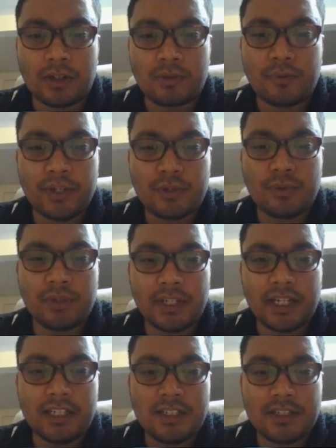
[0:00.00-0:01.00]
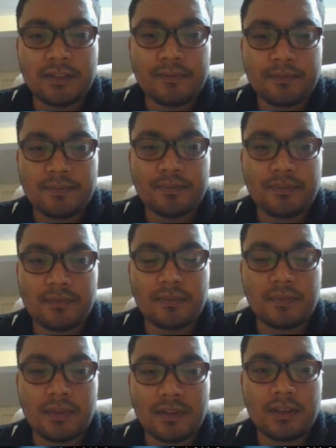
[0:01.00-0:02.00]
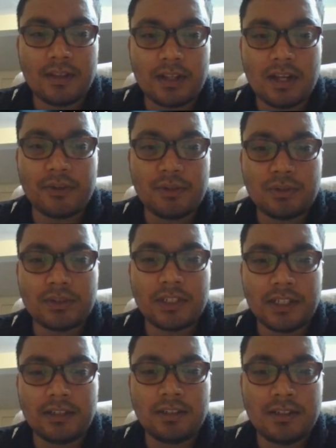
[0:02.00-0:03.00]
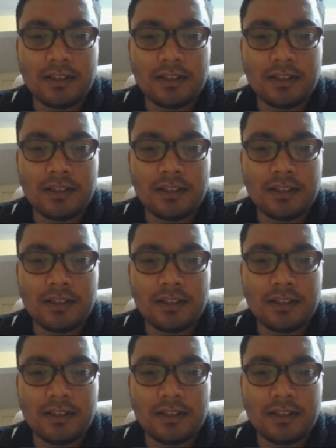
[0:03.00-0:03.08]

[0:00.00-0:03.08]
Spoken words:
queen to e8. Now you see